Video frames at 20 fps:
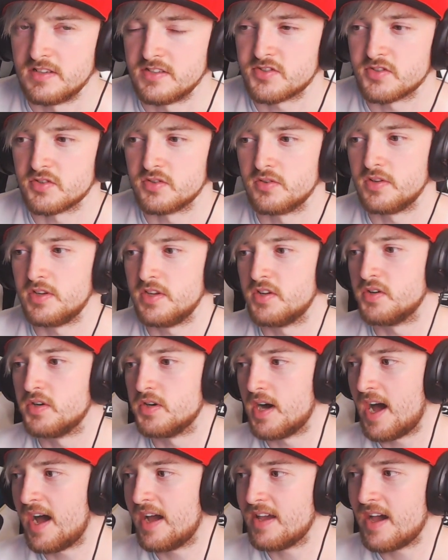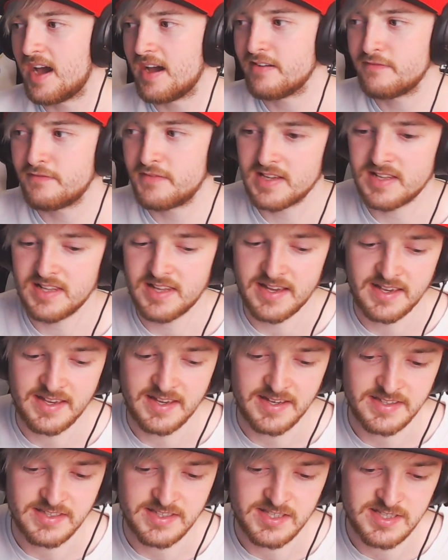So, you know, I feel like
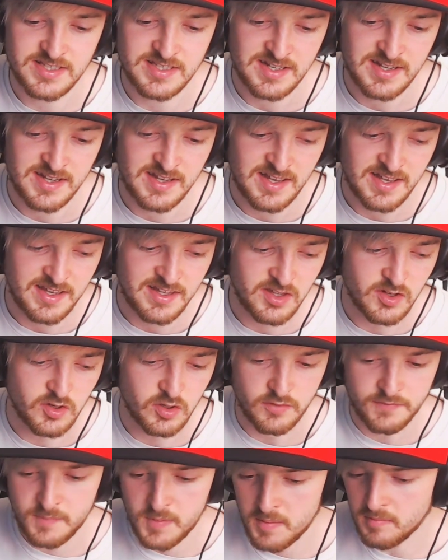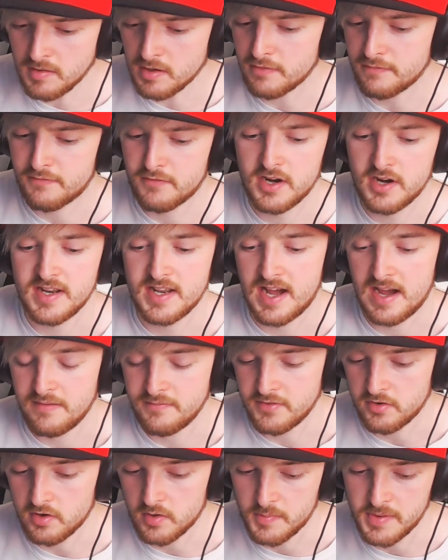it's, you know, if people are afraid to have
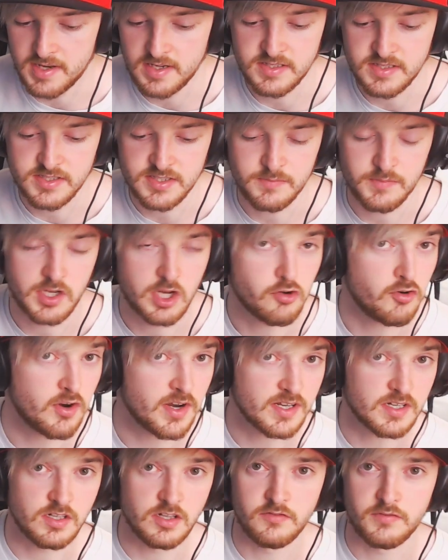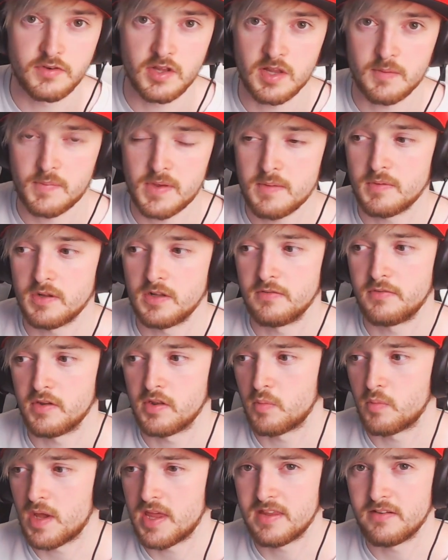their opinions and be critical of other people for the
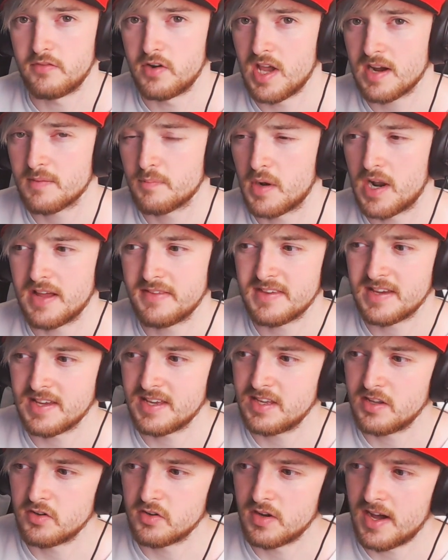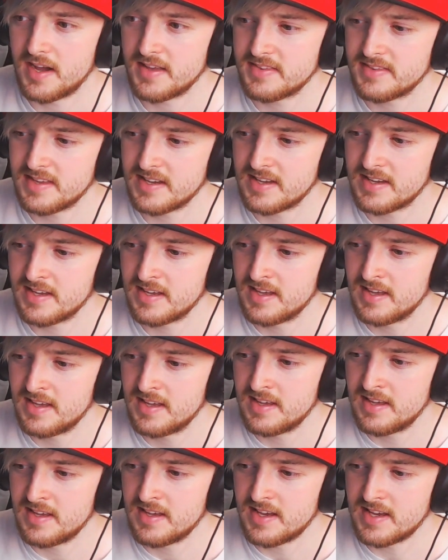way they react, but I think, you know, I think
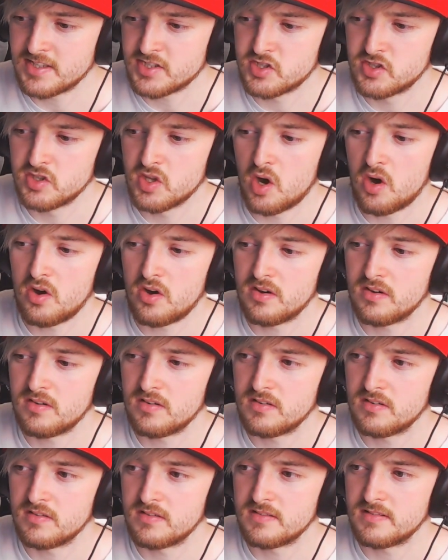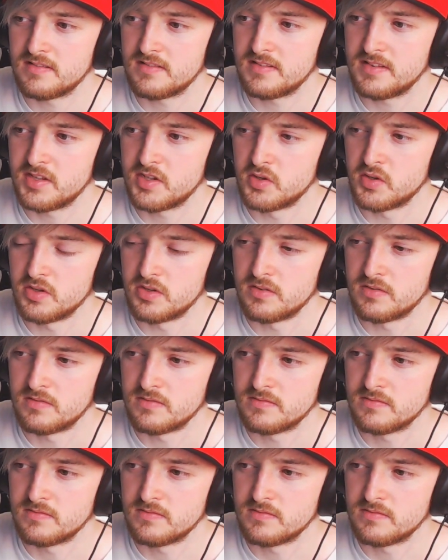it's not, you know,